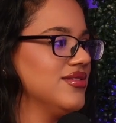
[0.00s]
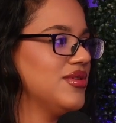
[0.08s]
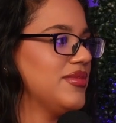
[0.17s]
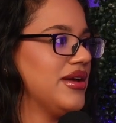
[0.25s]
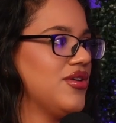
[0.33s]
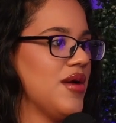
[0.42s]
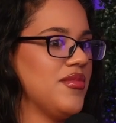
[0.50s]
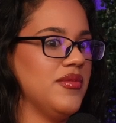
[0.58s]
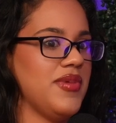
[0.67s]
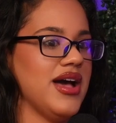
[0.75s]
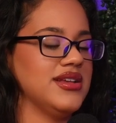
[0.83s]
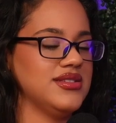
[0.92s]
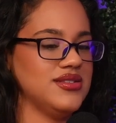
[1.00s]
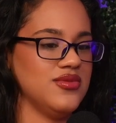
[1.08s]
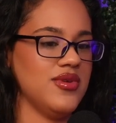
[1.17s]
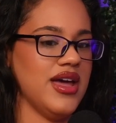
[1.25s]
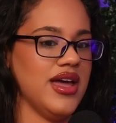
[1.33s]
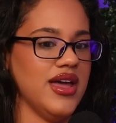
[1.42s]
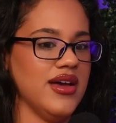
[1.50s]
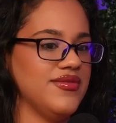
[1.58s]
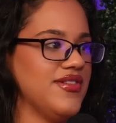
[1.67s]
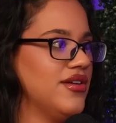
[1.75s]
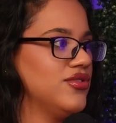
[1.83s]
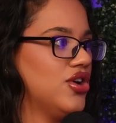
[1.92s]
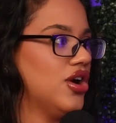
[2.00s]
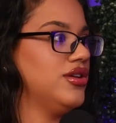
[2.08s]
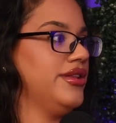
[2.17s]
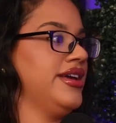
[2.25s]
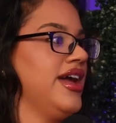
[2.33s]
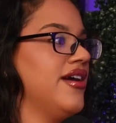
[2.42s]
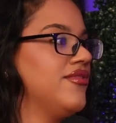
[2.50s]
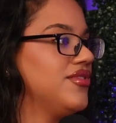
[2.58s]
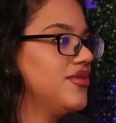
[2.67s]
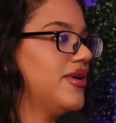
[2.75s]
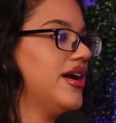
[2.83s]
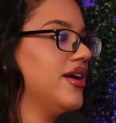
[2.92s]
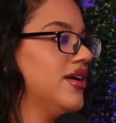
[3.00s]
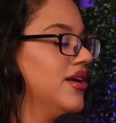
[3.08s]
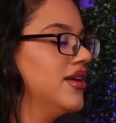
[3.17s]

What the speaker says: When my grandma passed away, I found garlic everywhere.